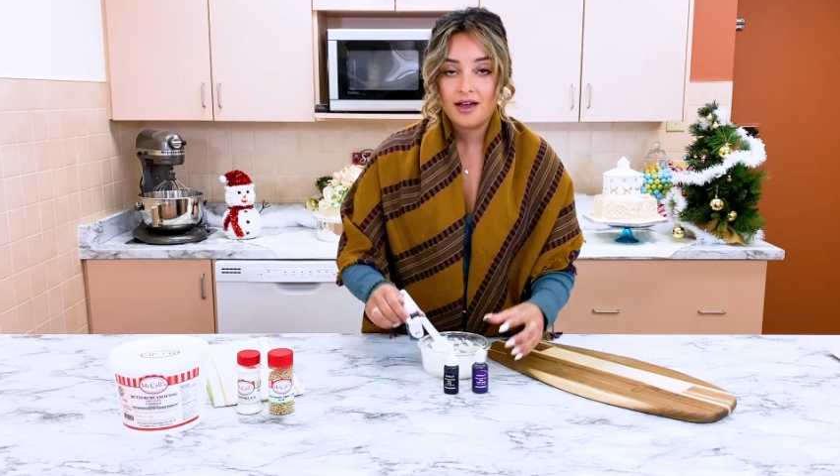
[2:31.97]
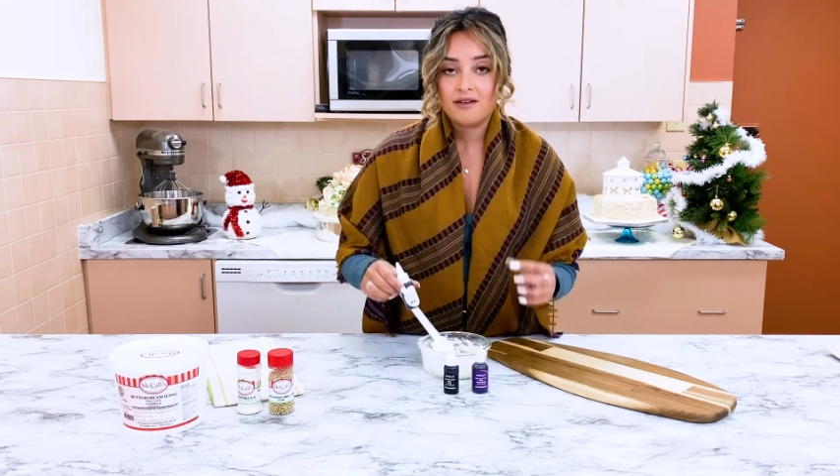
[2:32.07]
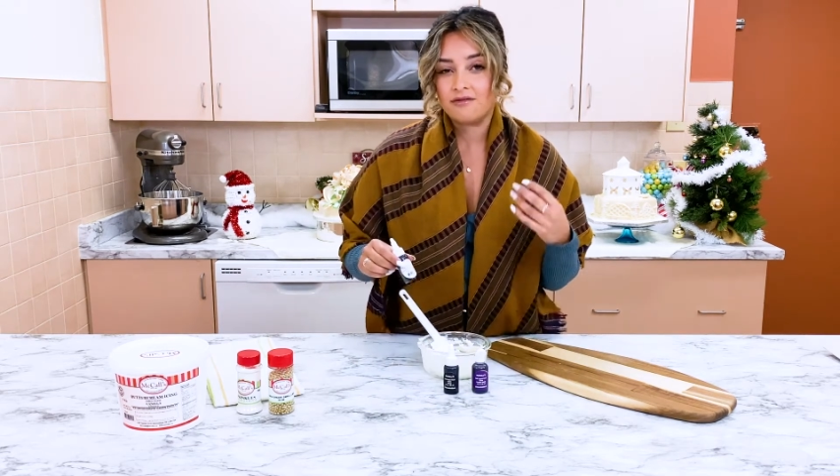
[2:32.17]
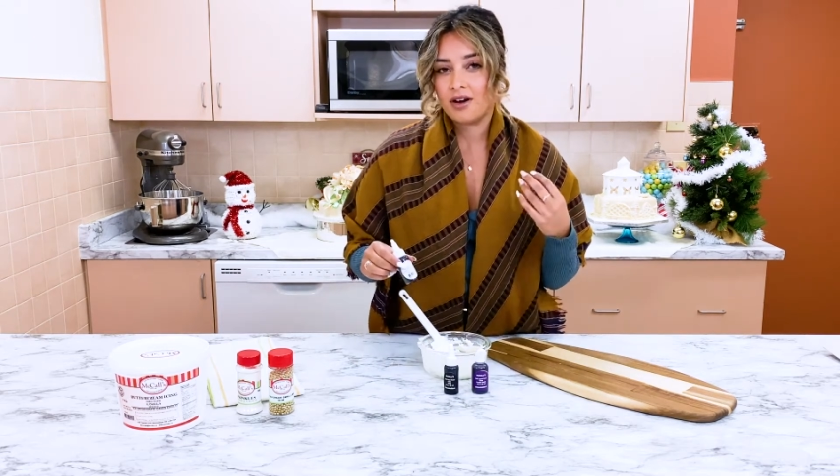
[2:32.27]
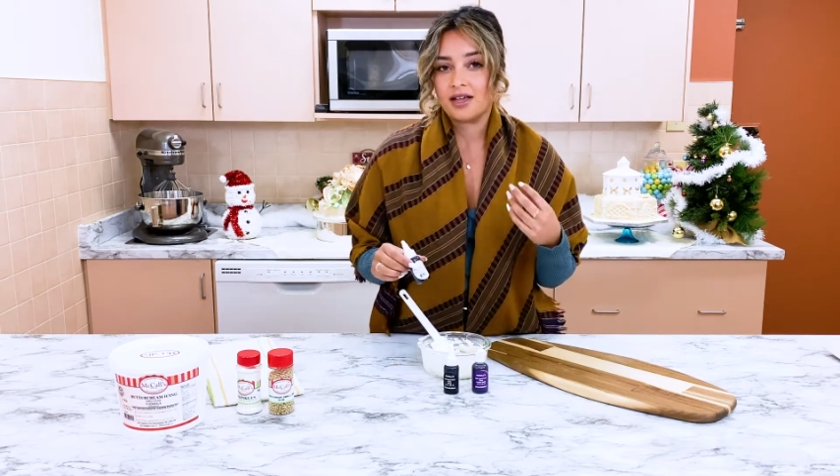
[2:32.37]

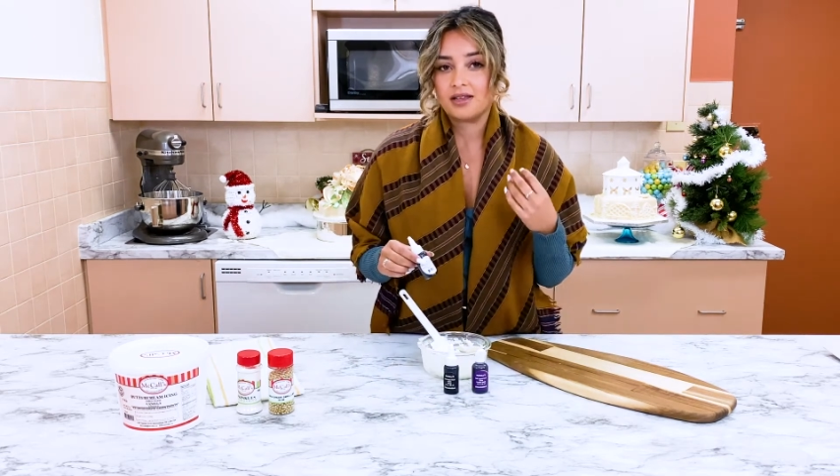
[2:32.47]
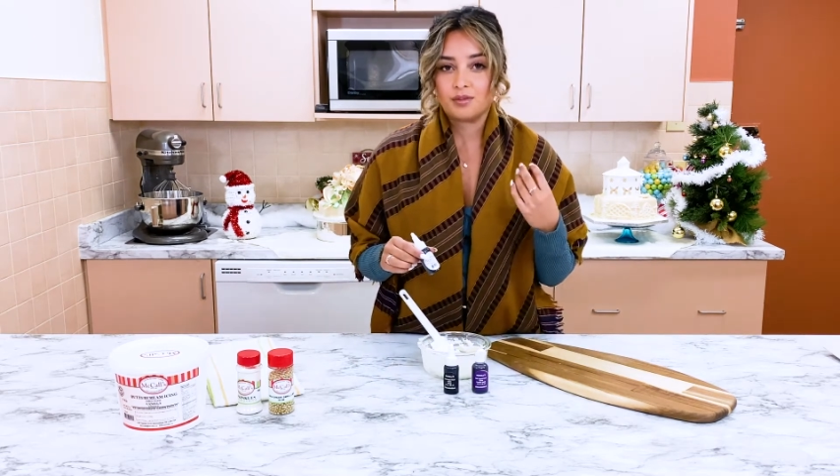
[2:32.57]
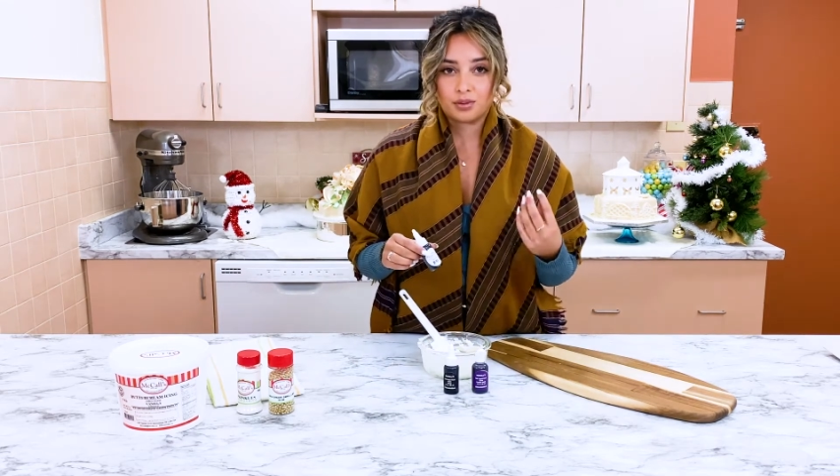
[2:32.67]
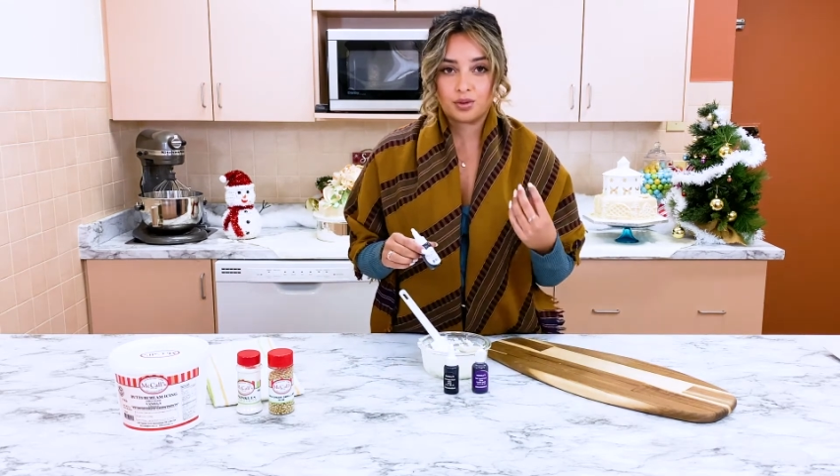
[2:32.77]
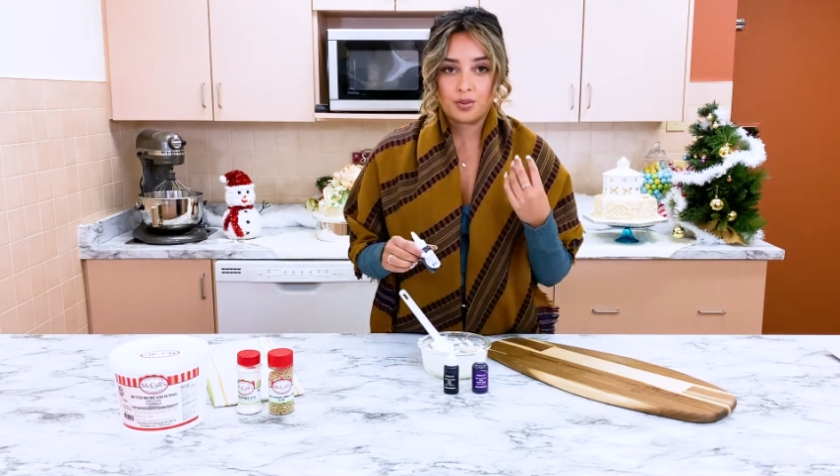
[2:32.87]
violet
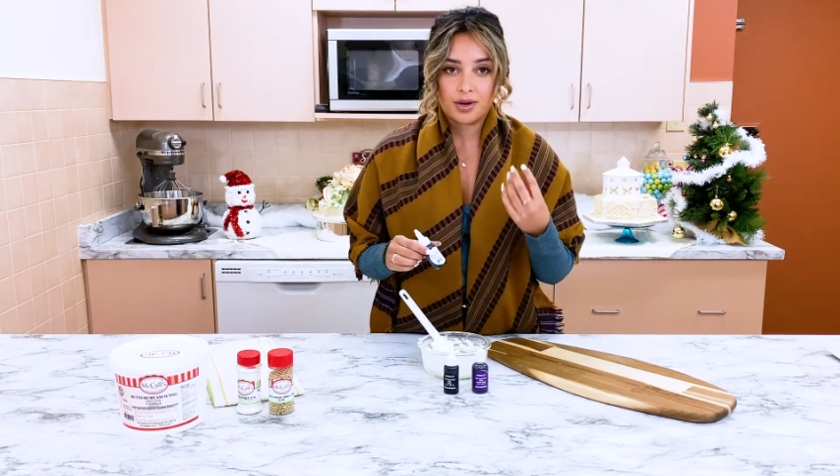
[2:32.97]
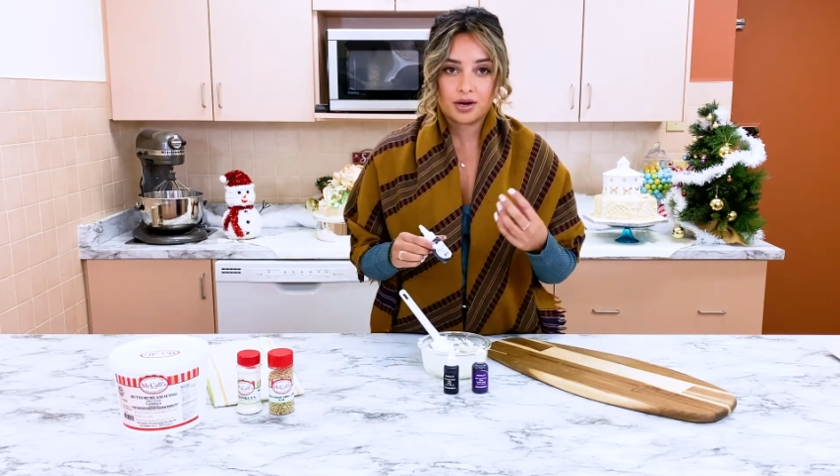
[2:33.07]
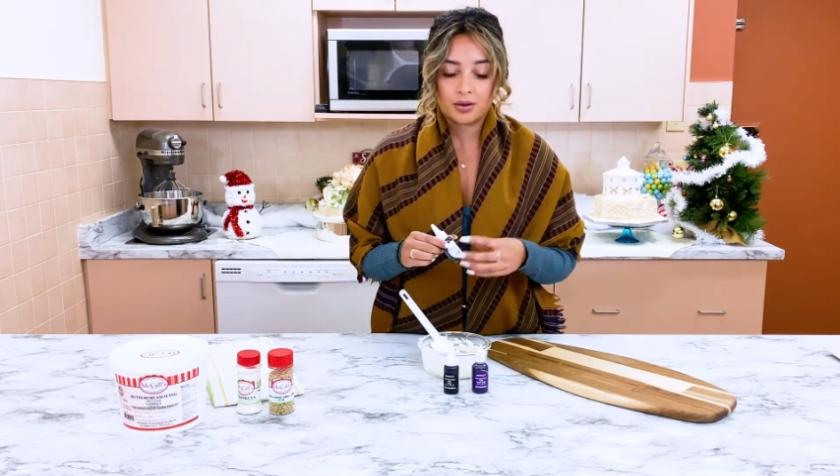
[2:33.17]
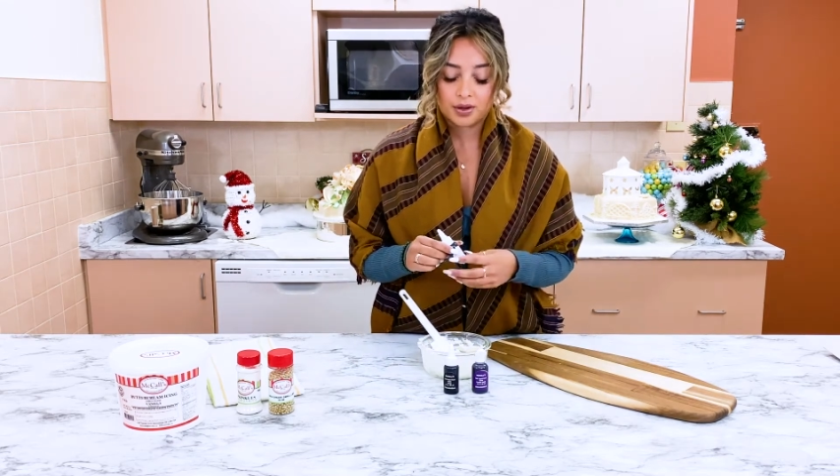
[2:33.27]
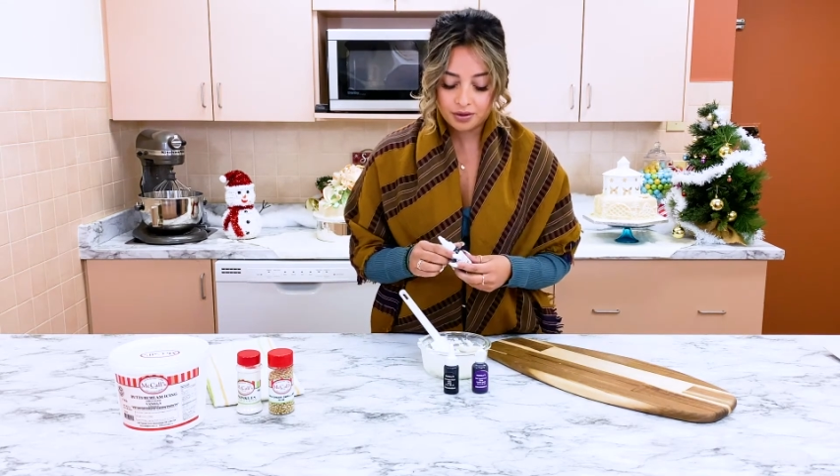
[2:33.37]
blue
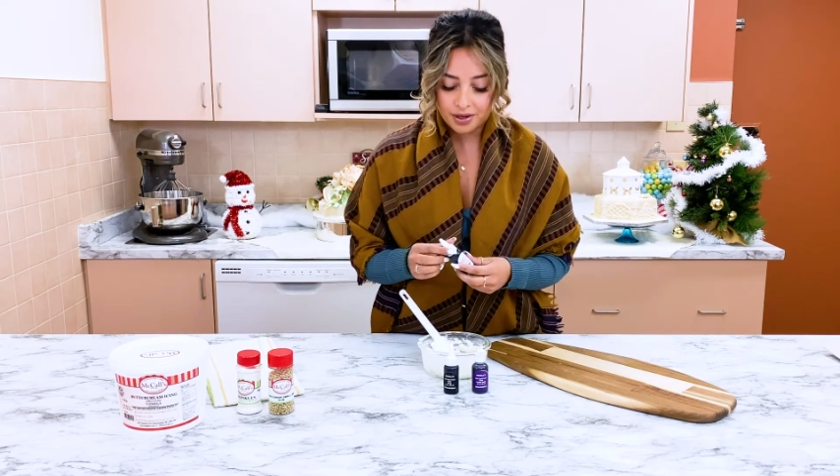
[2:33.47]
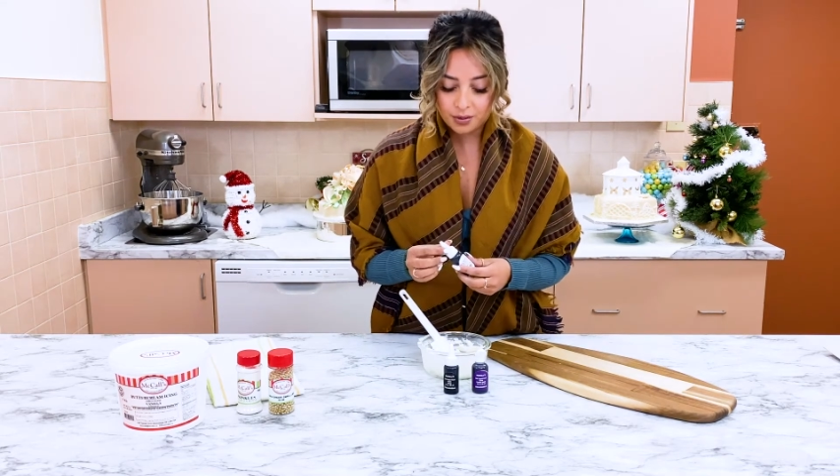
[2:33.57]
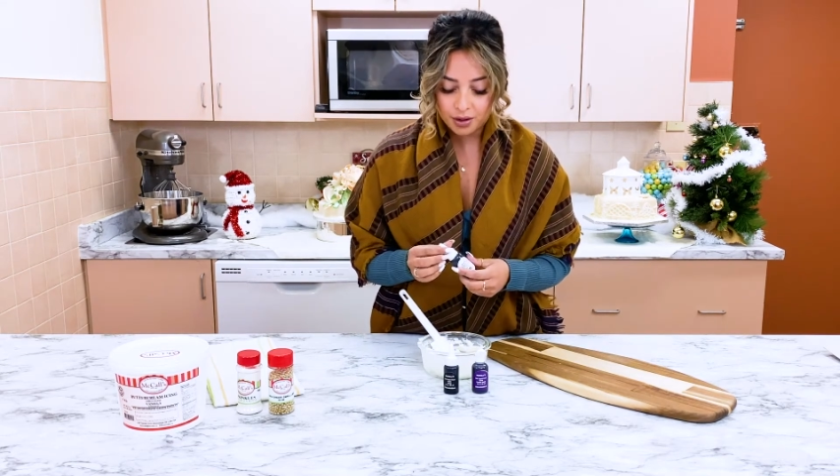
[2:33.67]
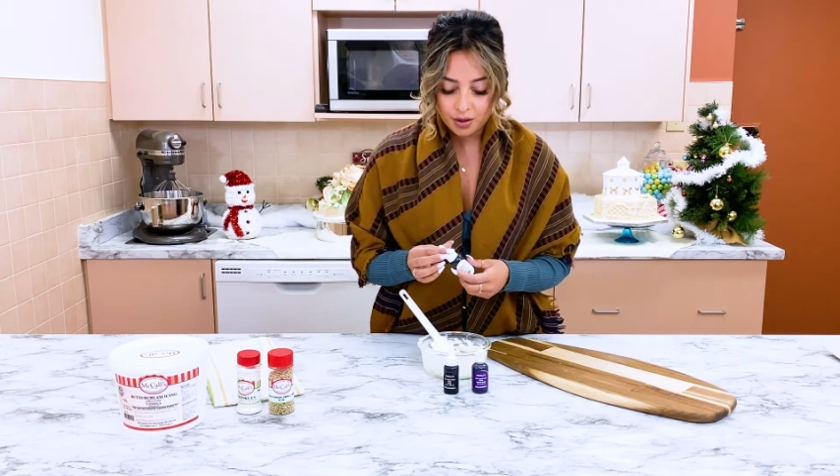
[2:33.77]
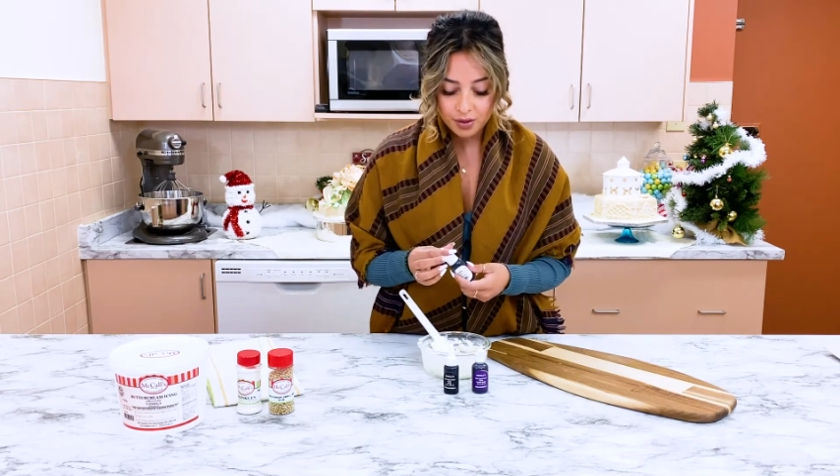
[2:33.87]
periwinkle that
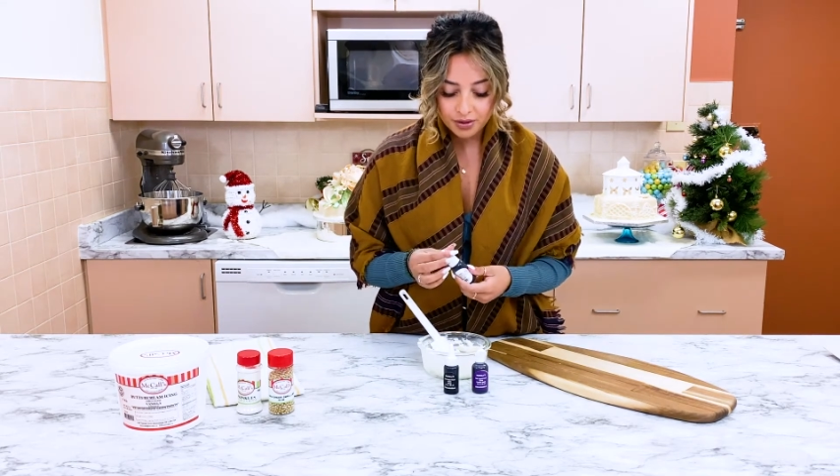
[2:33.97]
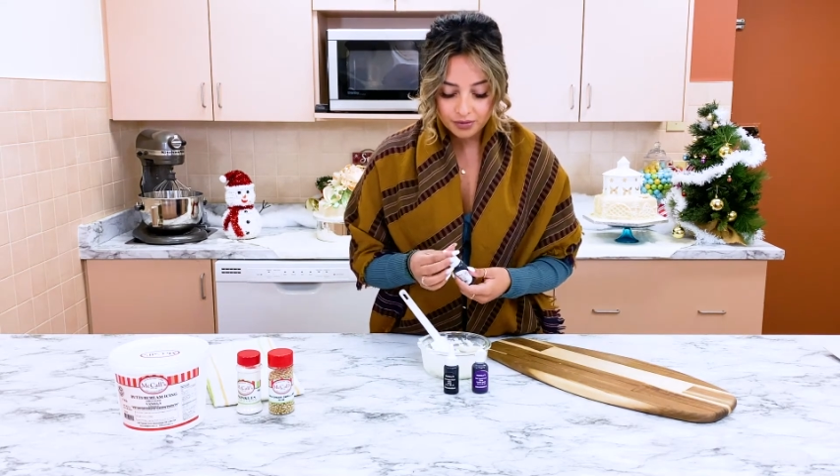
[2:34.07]
we're going